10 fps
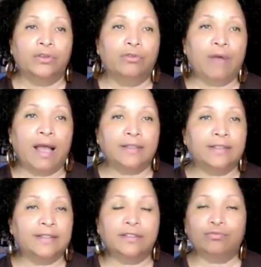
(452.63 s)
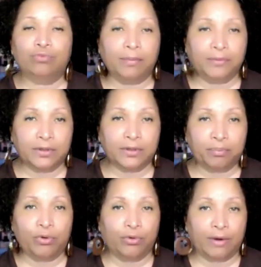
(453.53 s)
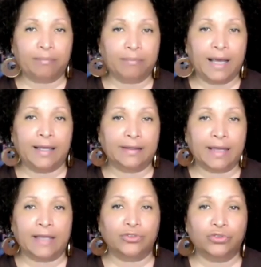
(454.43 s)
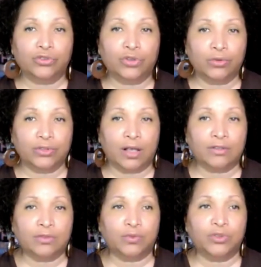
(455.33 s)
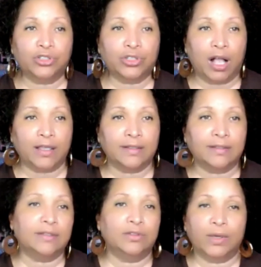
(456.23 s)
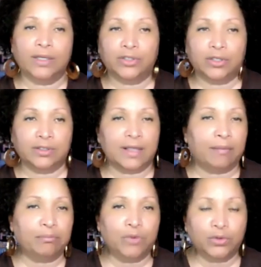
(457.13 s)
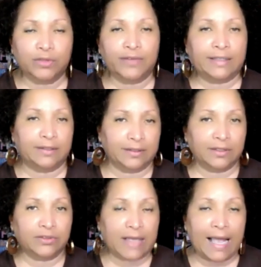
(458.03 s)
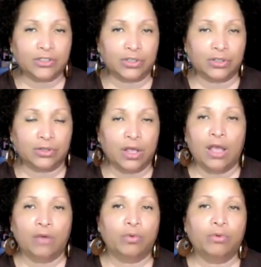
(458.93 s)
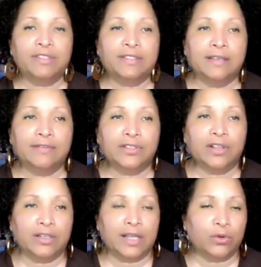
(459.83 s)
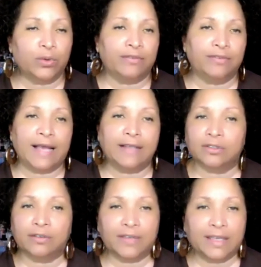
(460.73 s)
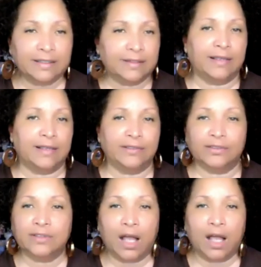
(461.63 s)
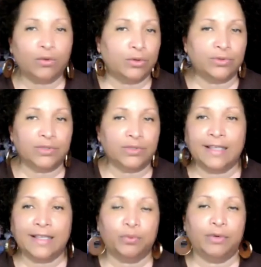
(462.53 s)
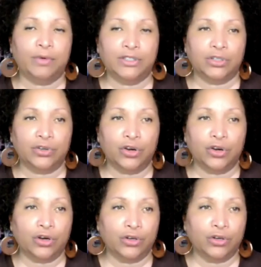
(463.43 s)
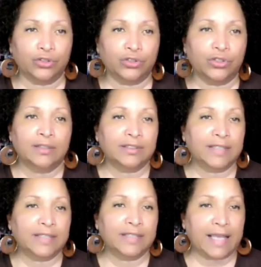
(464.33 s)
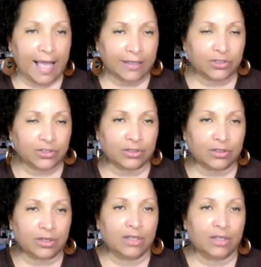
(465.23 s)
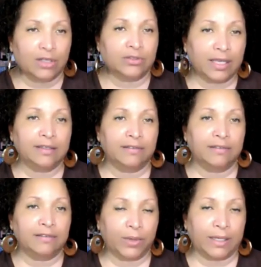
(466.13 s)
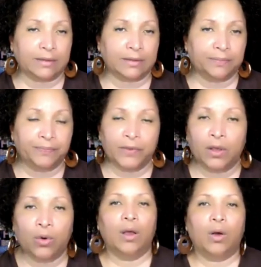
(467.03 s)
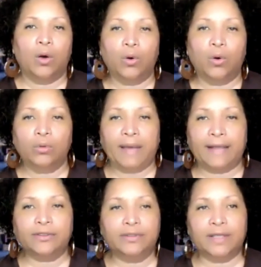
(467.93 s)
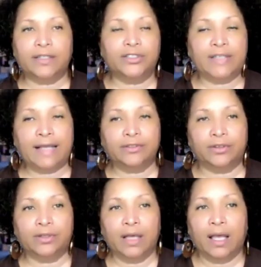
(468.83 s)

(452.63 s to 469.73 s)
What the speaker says: Uranus disrupts the programmed mind and jolts us with shocking situations that motivate us into action. We receive sudden and quick flashes of insights, downloads, and the inspiration and urge to take action, to individuate. Old patterns get shattered